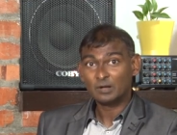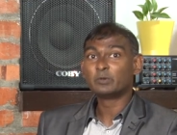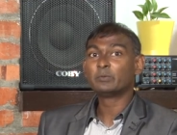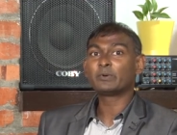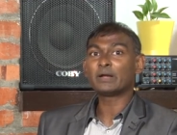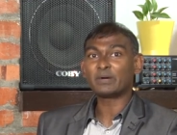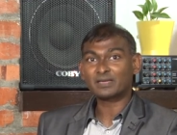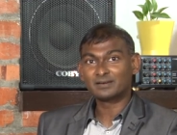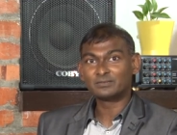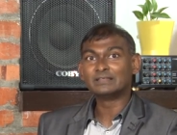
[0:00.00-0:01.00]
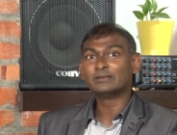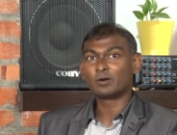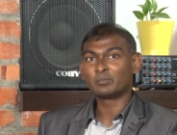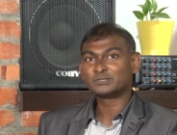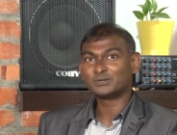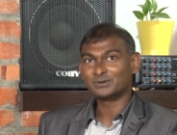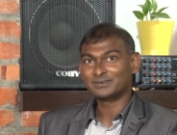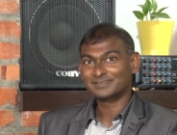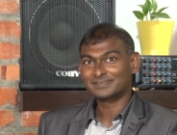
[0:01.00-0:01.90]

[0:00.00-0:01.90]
We'll be right back here on the Leaderonomics Show.